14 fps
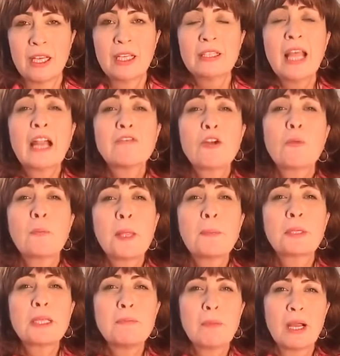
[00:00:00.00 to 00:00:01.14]
There were
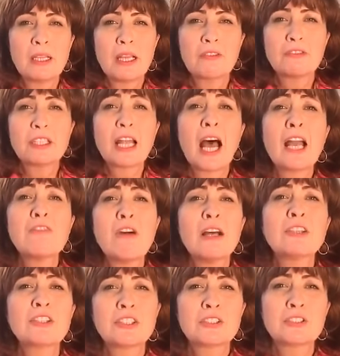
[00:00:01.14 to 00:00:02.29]
people in my life that I
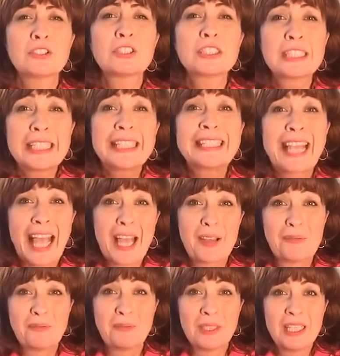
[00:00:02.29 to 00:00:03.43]
wanted to see
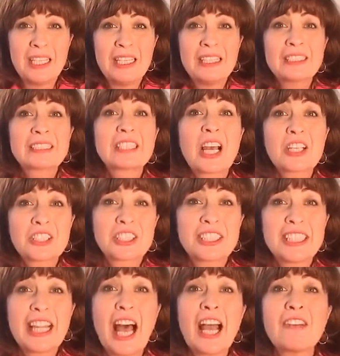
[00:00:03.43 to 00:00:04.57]
them
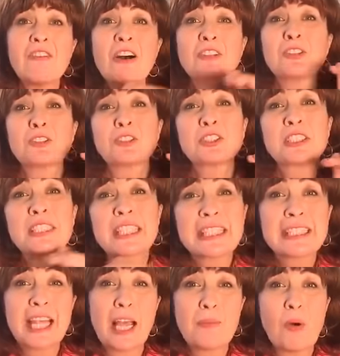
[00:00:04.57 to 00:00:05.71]
succeed. I wanted to see
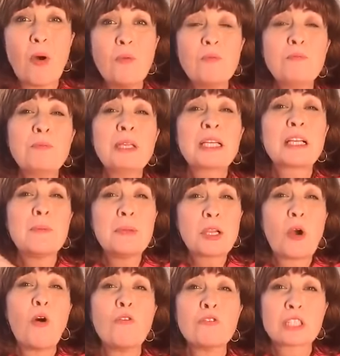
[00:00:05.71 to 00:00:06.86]
them becoming
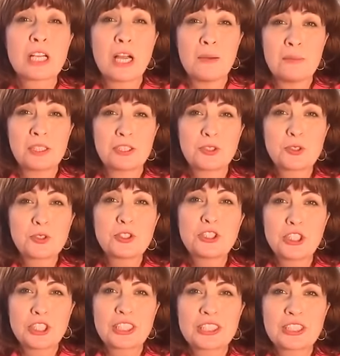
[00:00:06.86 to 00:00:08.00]
overcomers through
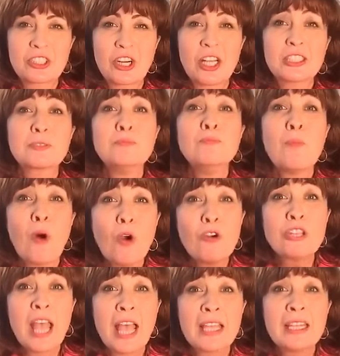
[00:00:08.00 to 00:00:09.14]
Jesus Christ more
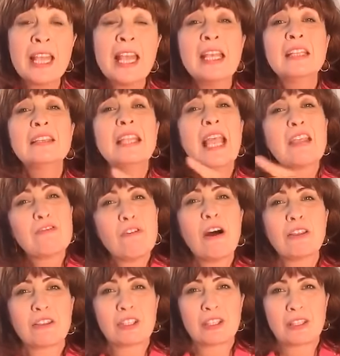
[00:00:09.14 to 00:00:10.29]
than they
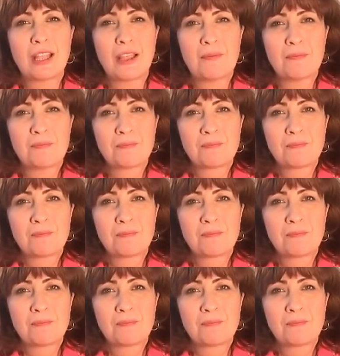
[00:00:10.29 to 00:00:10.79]
wanted them,